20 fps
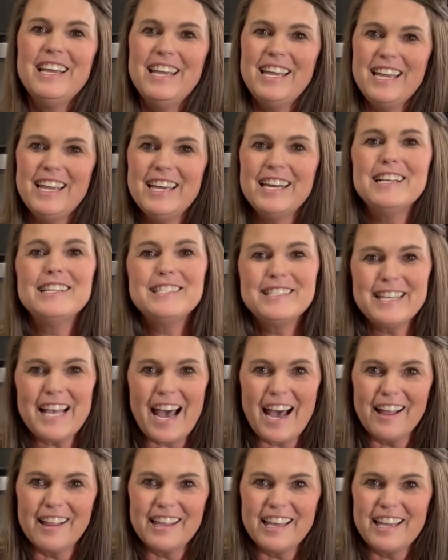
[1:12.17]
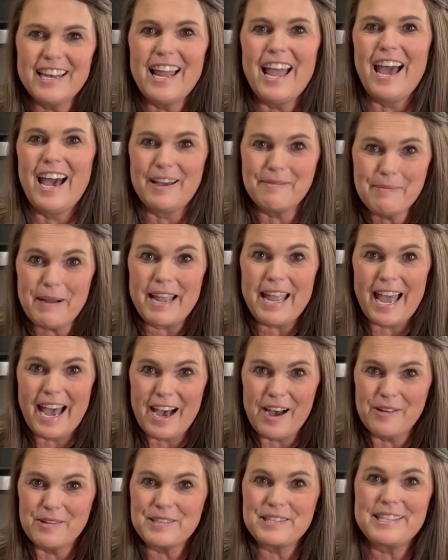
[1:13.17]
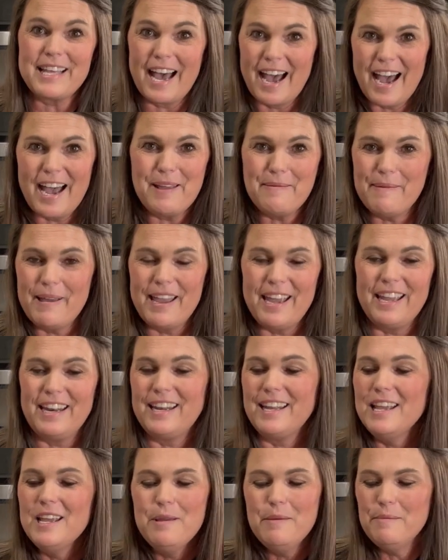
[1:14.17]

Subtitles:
in a salad at my house that I made,